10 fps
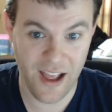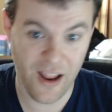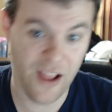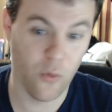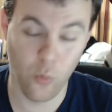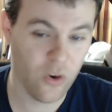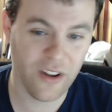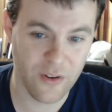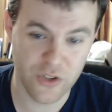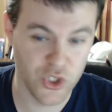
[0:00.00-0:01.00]

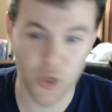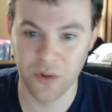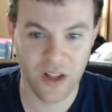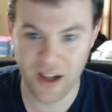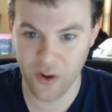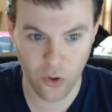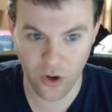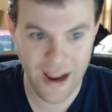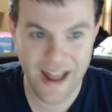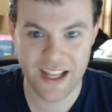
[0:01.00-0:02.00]
really Joomla
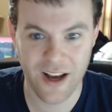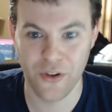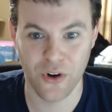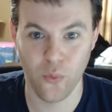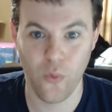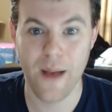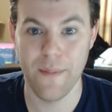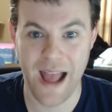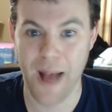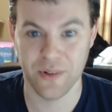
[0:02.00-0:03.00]
or any other web
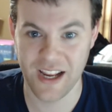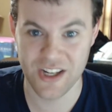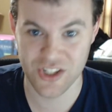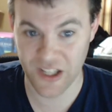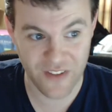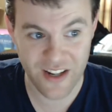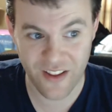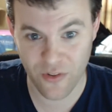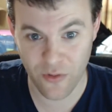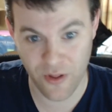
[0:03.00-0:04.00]
application. If it
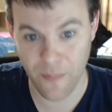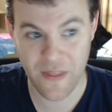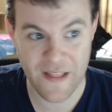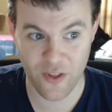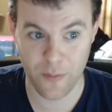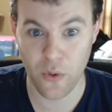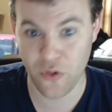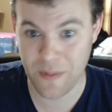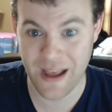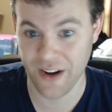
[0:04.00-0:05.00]
is something that's supposed to
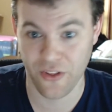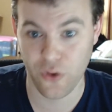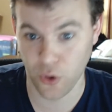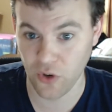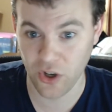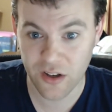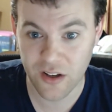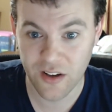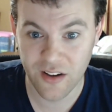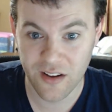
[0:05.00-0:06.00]
be on a server,
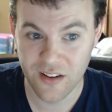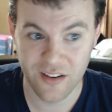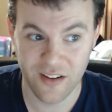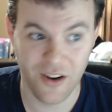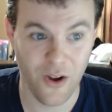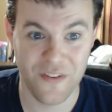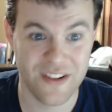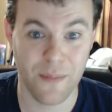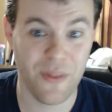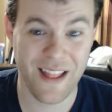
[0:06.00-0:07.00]
if it's
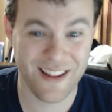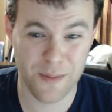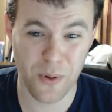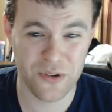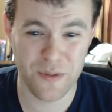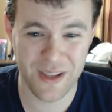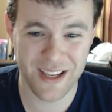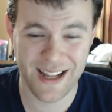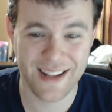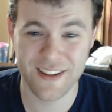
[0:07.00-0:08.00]
something that's supposed to be
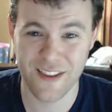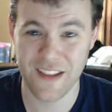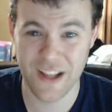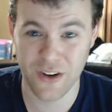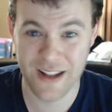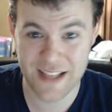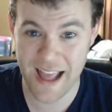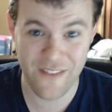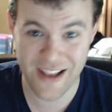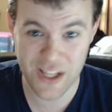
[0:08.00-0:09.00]
connected to the internet to
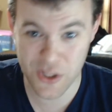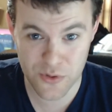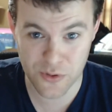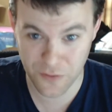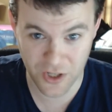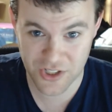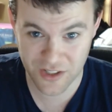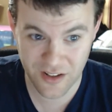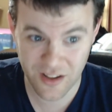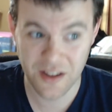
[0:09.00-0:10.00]
have any use or
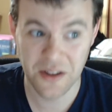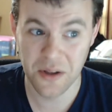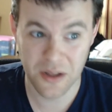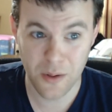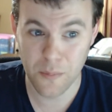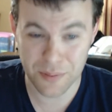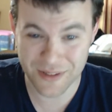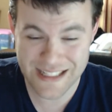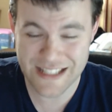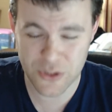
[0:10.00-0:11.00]
function,
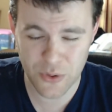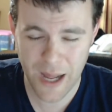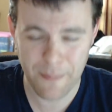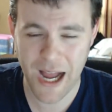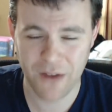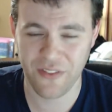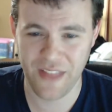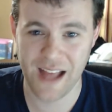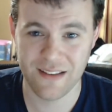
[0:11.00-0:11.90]
please do not pirate that.